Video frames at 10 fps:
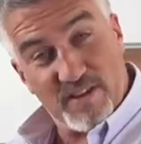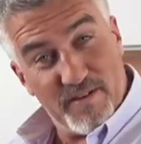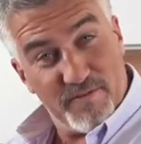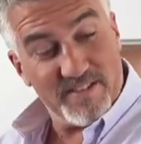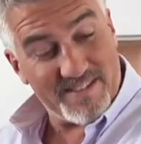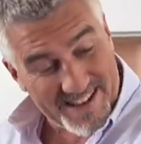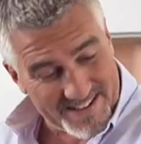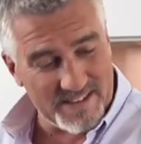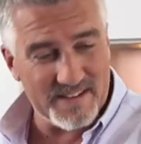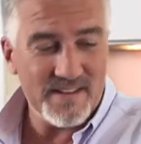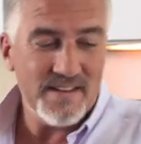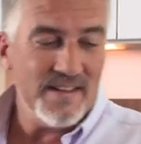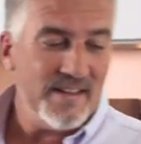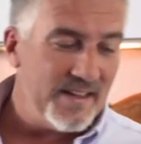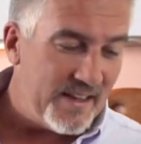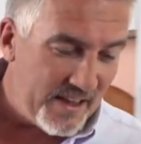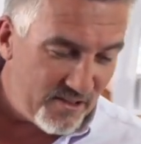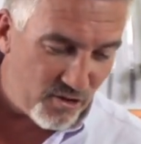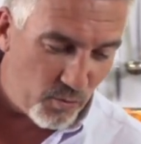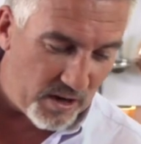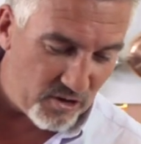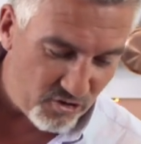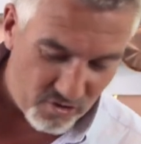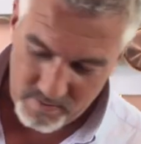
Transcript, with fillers: carefully selected, into which